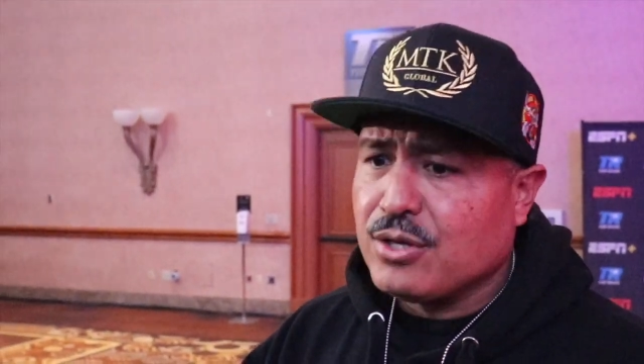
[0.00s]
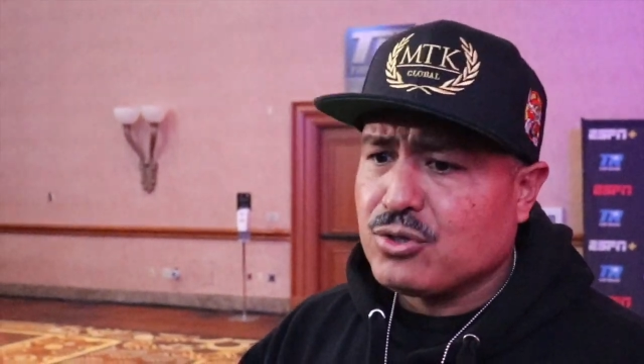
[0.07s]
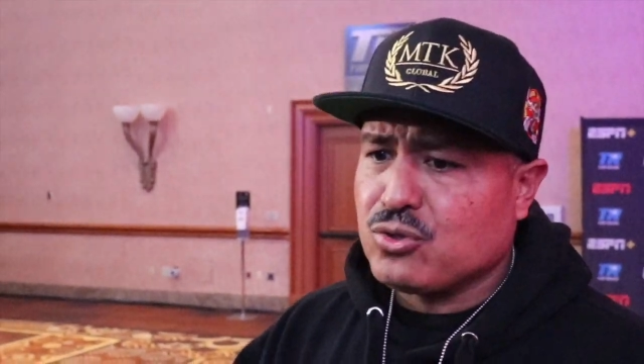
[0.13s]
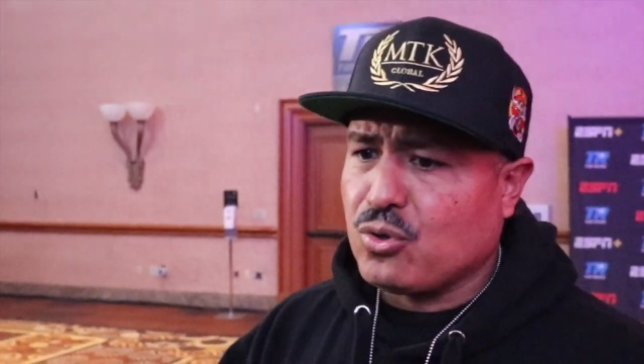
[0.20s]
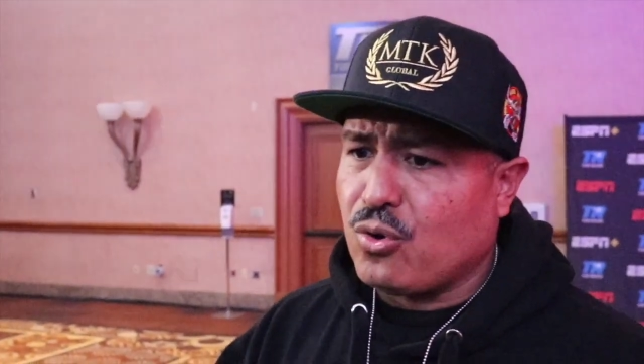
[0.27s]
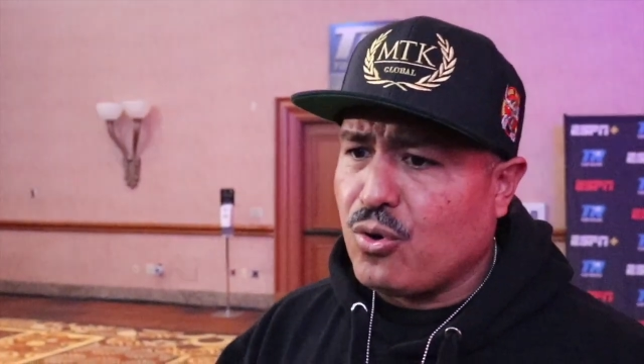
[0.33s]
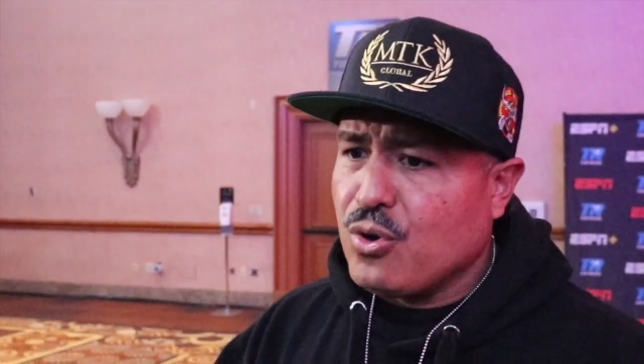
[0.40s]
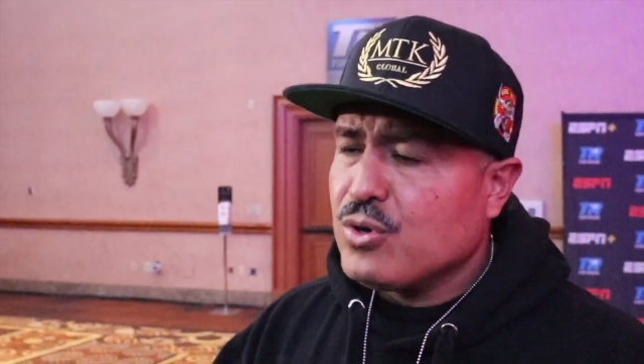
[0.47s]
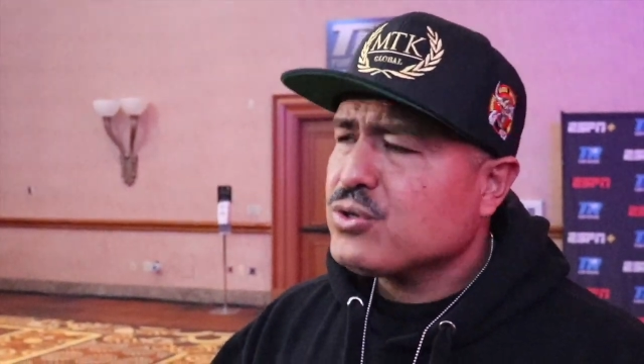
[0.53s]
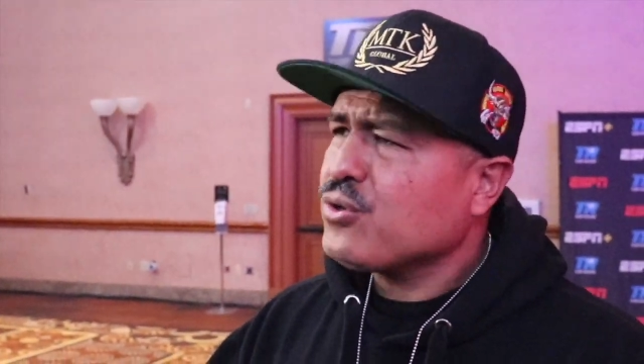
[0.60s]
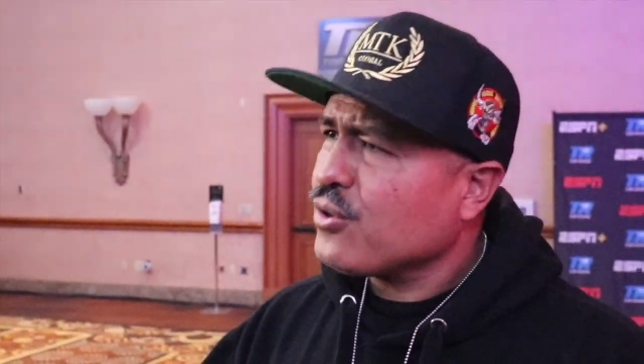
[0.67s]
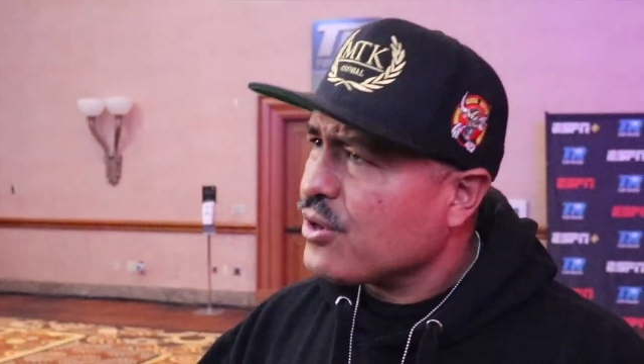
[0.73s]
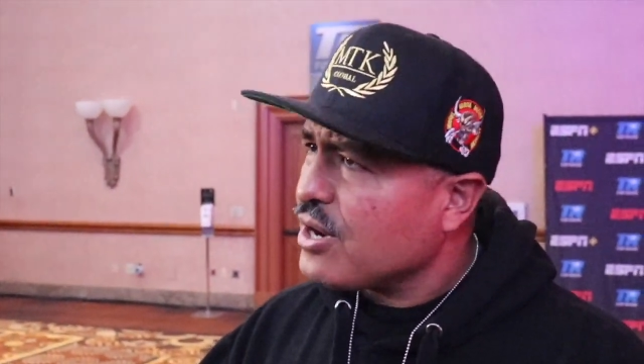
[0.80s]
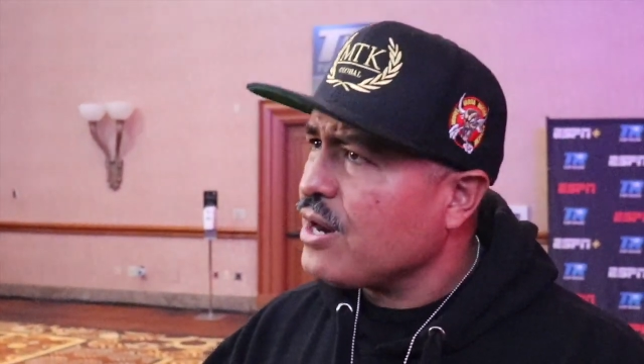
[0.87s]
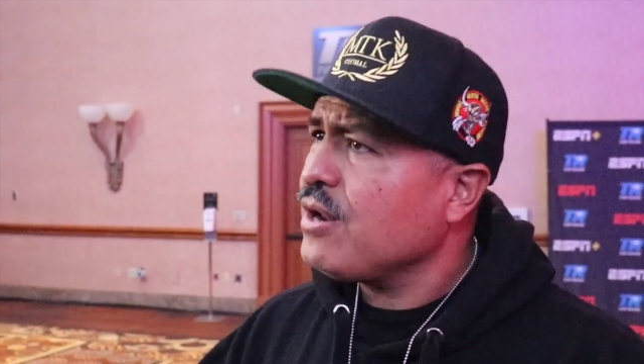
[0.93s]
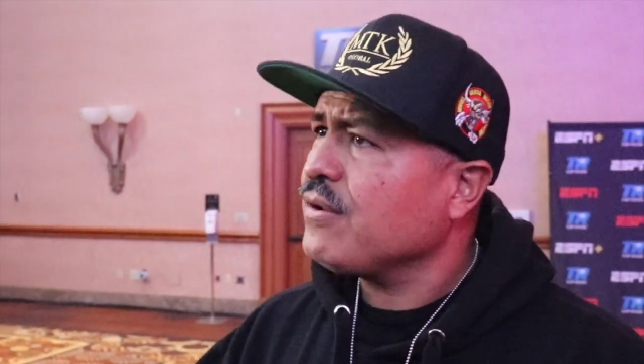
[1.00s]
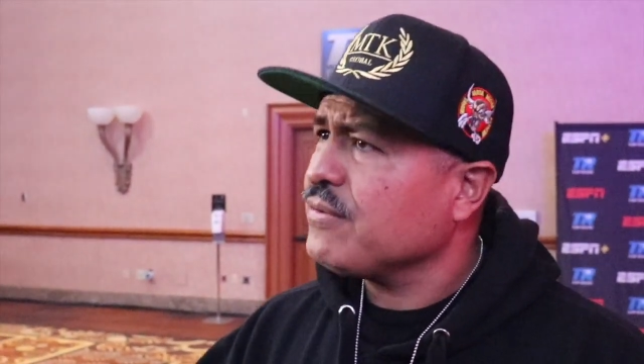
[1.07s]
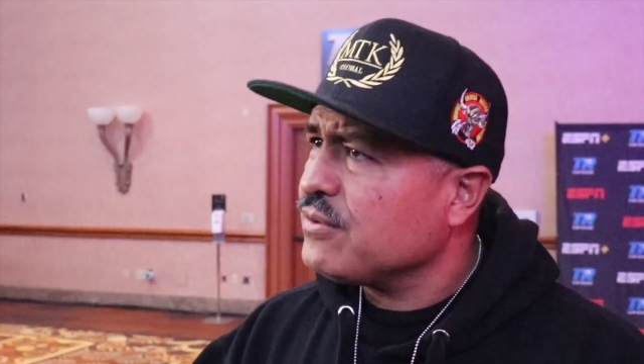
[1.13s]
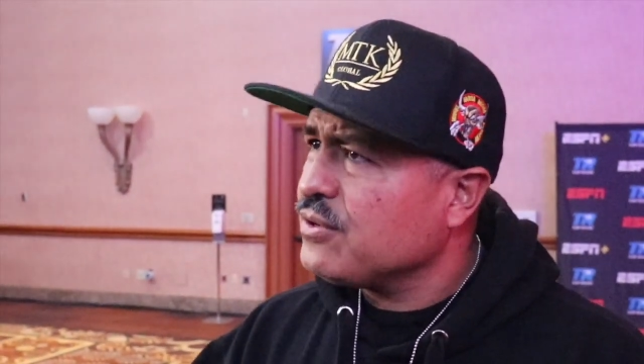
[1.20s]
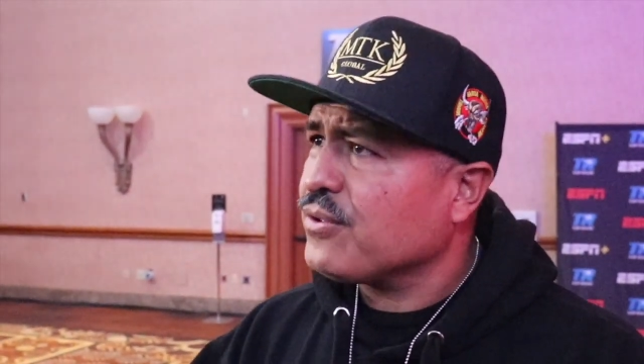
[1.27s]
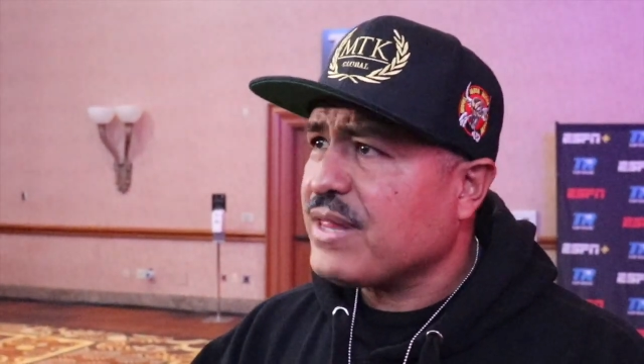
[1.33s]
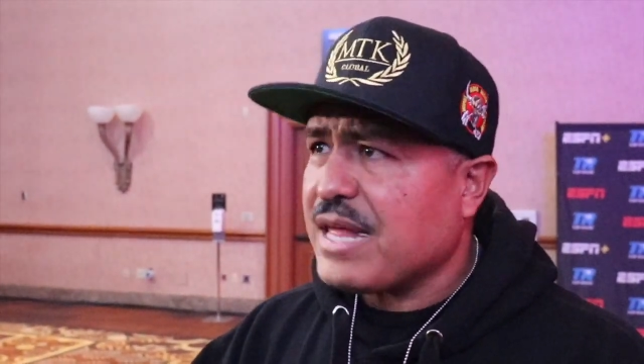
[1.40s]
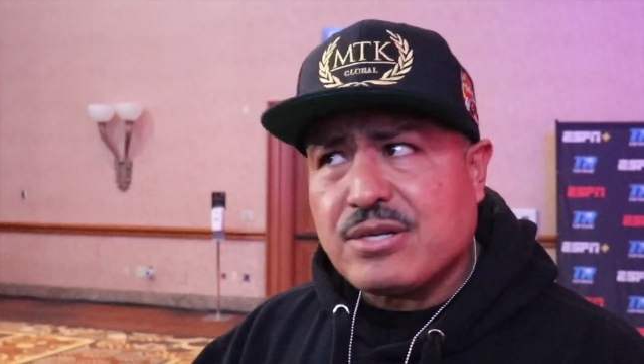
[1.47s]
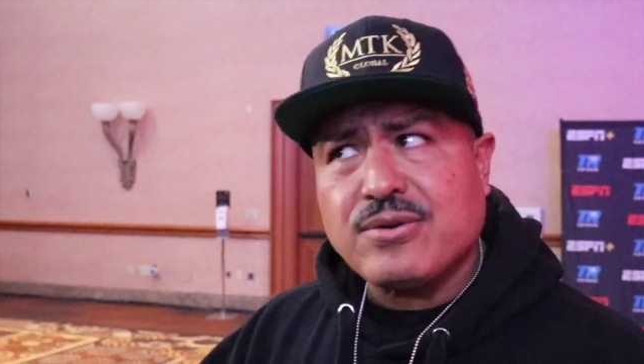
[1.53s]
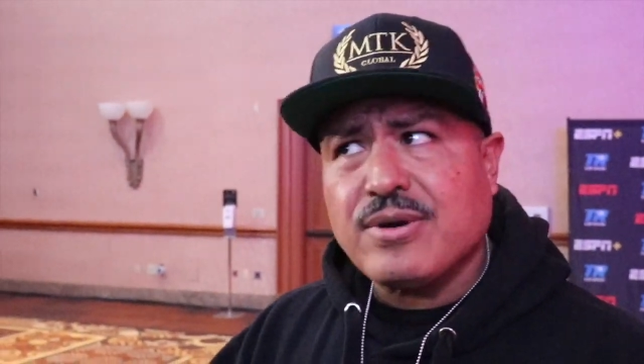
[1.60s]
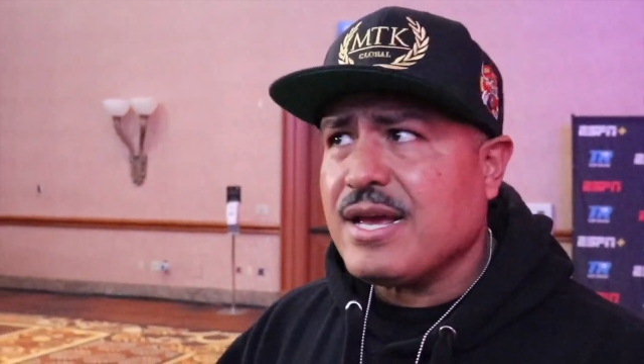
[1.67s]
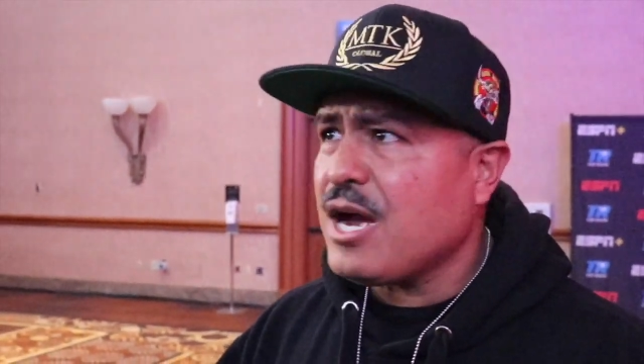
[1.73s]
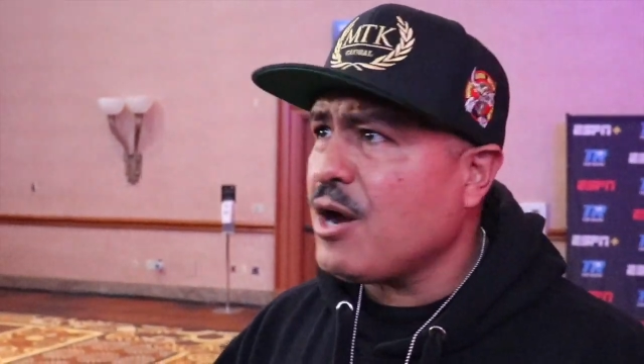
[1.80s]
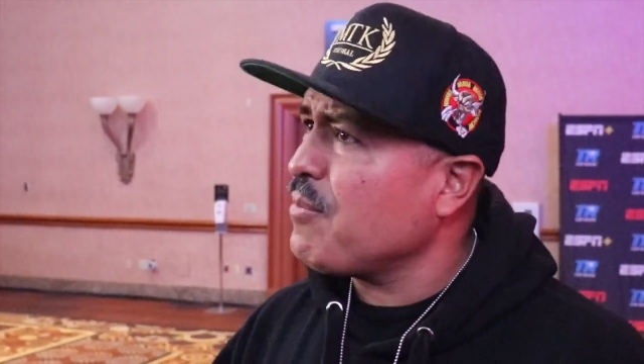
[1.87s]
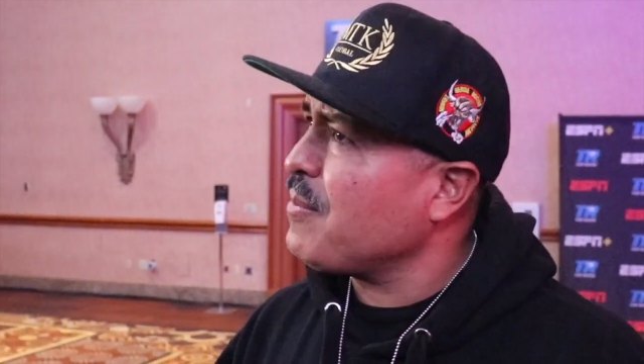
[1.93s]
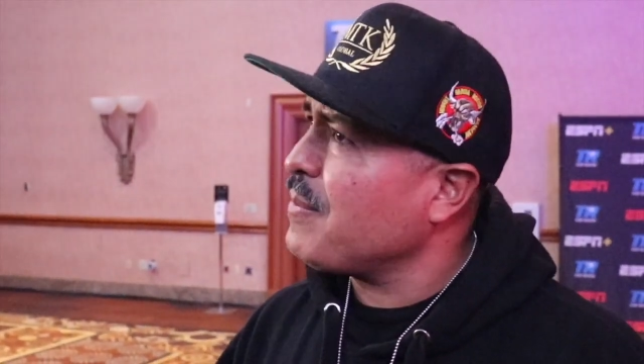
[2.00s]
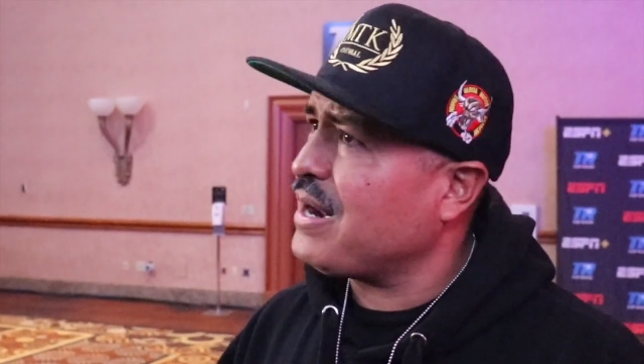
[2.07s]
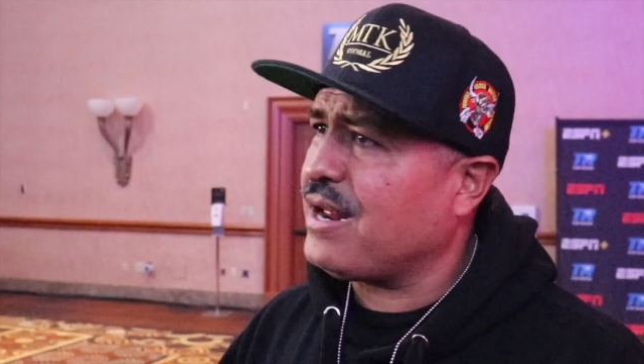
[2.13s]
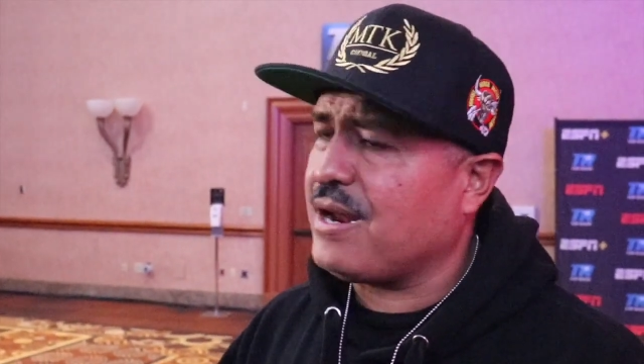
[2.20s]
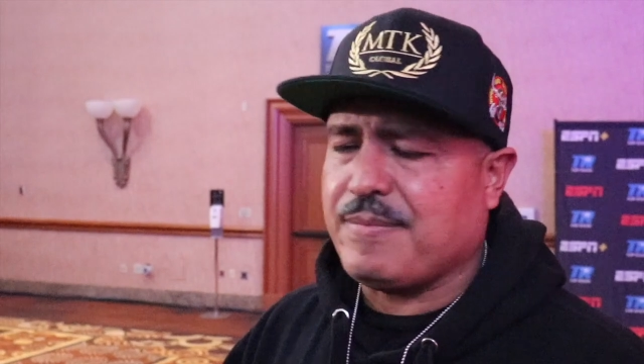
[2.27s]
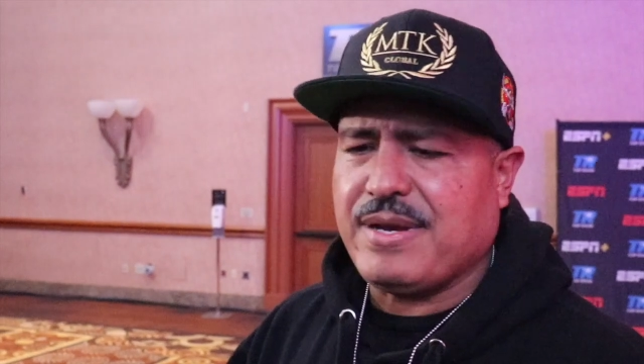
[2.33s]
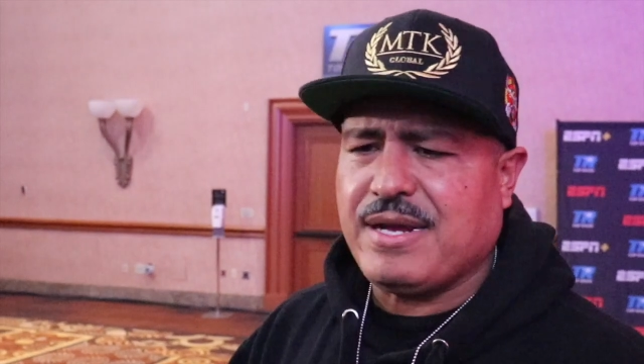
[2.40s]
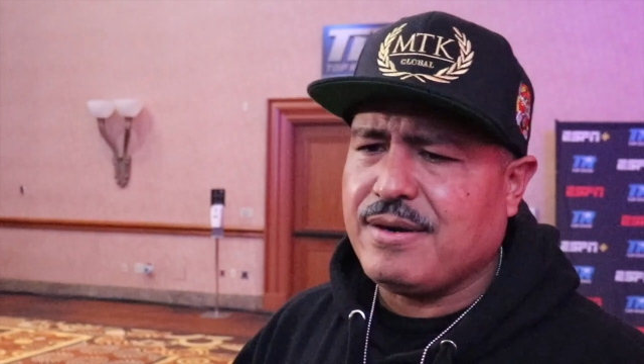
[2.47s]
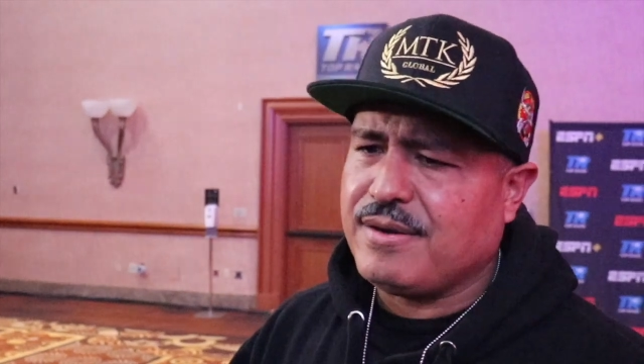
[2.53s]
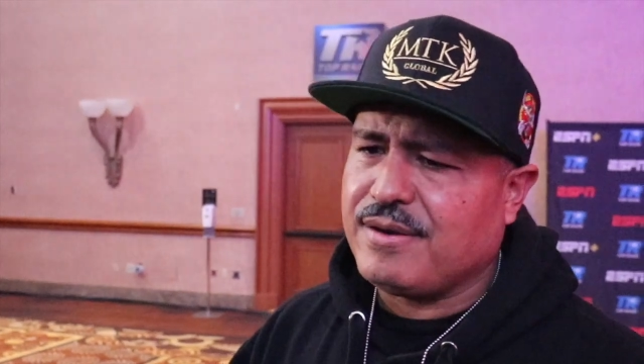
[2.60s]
So they're gonna, that's gonna help him a lot, man.